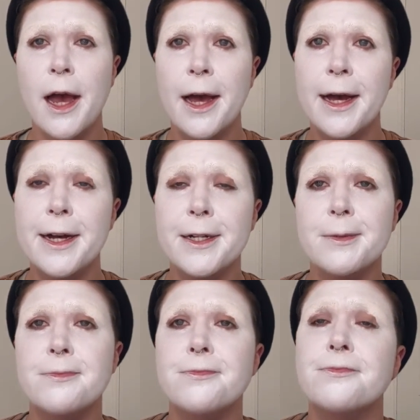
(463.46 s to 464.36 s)

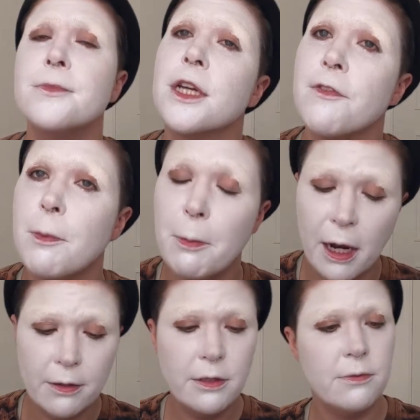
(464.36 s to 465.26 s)
to cover my
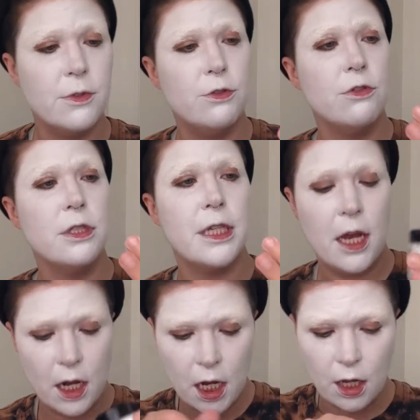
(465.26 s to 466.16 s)
brows. Neutral
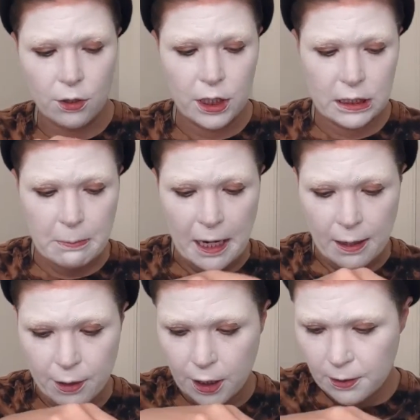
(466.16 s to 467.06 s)
Set Colorless
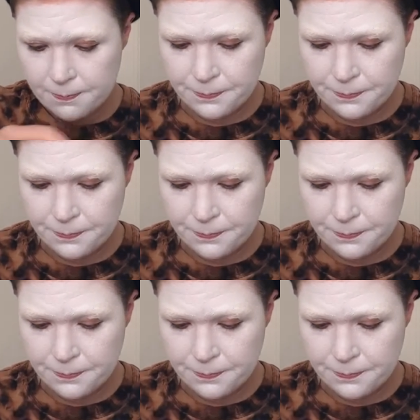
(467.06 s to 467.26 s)
Powder.